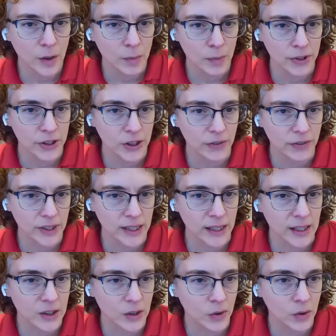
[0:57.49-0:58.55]
both servicing
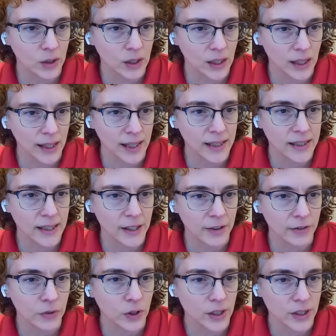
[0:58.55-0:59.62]
his own clients and
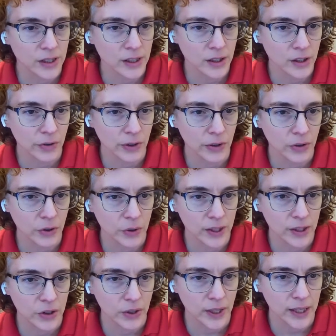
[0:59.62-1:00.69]
forced to recruit
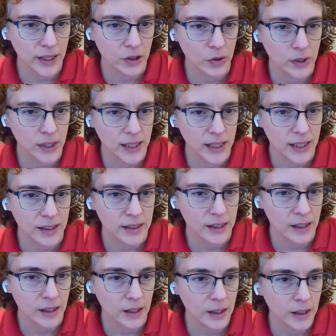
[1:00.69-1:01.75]
and train new teens
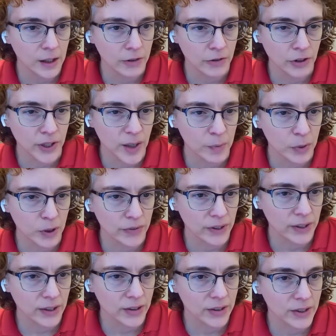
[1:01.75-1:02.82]
for a number of
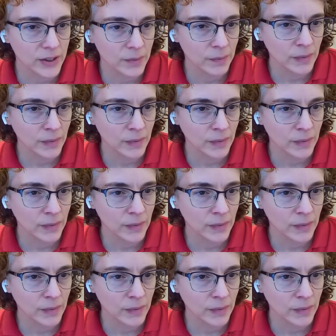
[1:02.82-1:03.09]
years.